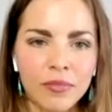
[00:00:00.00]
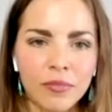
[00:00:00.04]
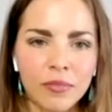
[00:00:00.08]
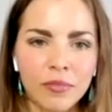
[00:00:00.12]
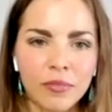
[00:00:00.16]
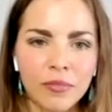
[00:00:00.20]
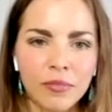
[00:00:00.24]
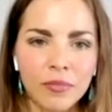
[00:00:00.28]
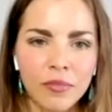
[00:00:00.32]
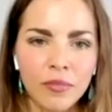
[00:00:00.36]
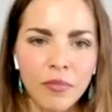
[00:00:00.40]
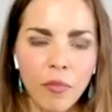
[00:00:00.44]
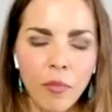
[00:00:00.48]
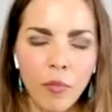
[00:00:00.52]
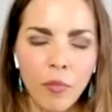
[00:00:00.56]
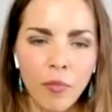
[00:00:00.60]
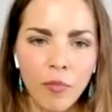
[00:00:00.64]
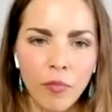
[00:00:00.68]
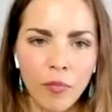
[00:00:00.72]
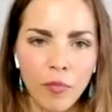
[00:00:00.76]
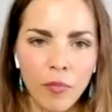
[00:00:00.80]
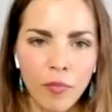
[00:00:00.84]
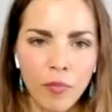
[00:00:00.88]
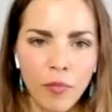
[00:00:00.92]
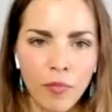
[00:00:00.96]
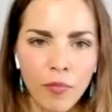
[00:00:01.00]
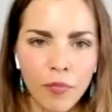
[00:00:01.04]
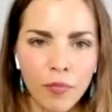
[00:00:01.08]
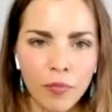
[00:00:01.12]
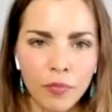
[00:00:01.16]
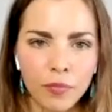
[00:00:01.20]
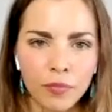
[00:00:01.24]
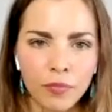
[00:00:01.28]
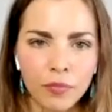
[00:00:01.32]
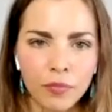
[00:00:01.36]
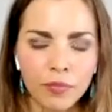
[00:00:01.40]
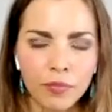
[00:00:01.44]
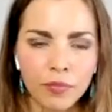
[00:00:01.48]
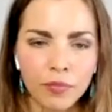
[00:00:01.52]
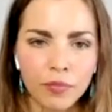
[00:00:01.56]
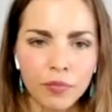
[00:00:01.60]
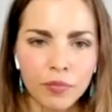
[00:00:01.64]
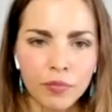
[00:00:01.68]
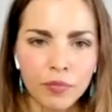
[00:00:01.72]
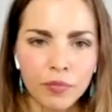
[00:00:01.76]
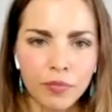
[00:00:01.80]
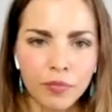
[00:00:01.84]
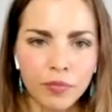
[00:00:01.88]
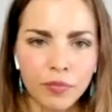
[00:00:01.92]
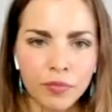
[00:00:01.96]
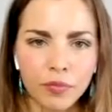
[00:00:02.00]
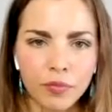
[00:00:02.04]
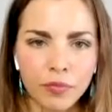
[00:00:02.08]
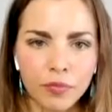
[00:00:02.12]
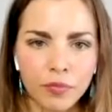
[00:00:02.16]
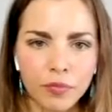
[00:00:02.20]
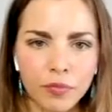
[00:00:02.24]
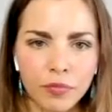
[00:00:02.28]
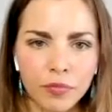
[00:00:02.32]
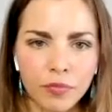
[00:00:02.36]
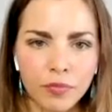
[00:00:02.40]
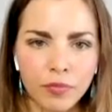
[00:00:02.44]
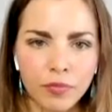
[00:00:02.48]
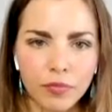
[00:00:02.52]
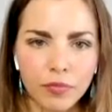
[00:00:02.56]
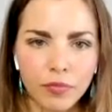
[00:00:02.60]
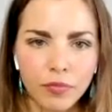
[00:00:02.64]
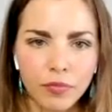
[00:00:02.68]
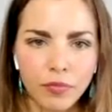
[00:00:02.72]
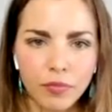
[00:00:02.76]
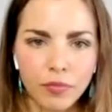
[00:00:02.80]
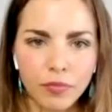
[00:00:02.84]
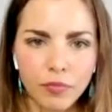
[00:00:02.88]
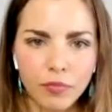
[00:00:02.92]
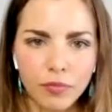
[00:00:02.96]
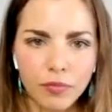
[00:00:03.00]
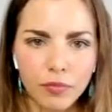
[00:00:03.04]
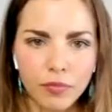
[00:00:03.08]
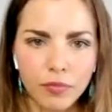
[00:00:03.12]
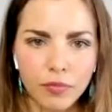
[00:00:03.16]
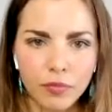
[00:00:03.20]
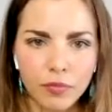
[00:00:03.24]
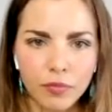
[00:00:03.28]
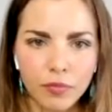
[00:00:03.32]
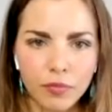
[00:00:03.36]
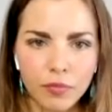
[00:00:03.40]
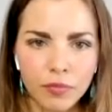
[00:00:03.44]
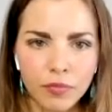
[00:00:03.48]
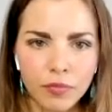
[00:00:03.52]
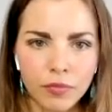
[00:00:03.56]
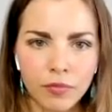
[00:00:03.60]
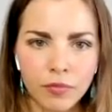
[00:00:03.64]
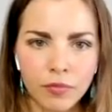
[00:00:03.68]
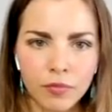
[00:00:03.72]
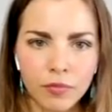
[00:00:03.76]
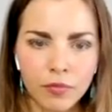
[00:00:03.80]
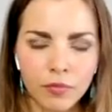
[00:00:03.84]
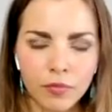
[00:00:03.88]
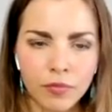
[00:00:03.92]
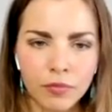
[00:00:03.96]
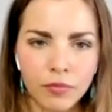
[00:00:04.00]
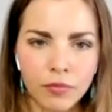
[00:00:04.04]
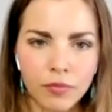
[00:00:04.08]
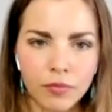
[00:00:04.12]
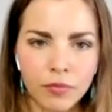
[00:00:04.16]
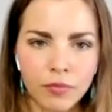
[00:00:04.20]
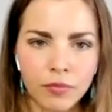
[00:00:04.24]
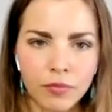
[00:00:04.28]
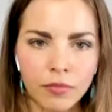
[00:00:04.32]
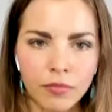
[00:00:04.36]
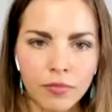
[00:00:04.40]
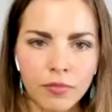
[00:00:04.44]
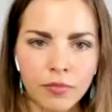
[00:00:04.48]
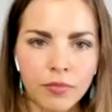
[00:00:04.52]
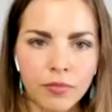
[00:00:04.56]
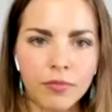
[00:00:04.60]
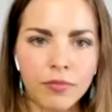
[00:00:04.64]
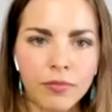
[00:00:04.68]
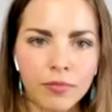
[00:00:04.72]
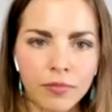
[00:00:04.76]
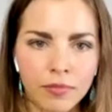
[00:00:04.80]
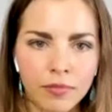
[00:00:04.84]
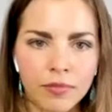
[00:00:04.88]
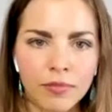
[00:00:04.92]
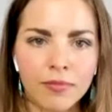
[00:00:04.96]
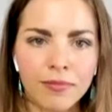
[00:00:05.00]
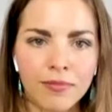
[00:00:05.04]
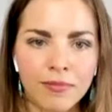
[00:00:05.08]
[no speech]